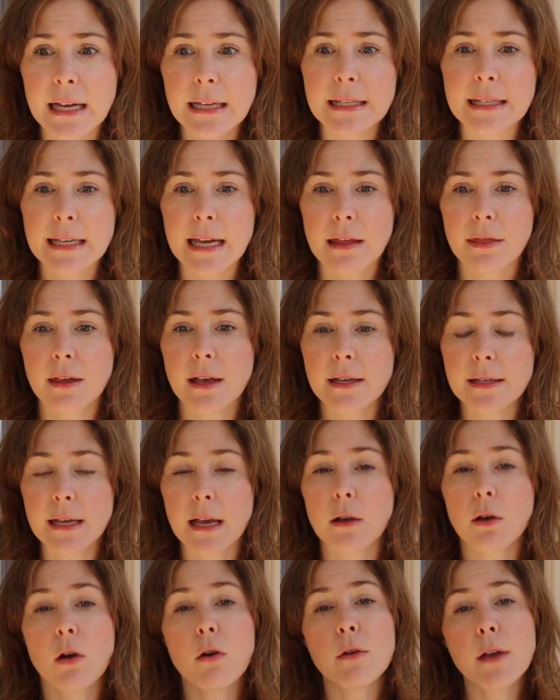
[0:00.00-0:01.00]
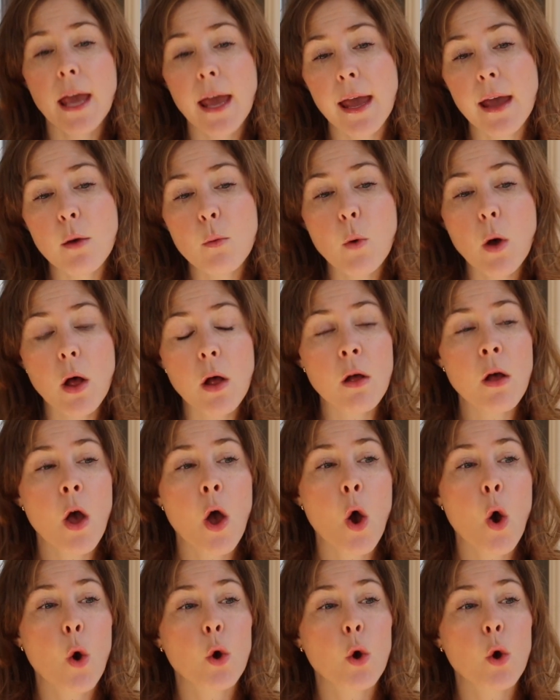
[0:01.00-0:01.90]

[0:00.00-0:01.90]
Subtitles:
and say things like, okay, well,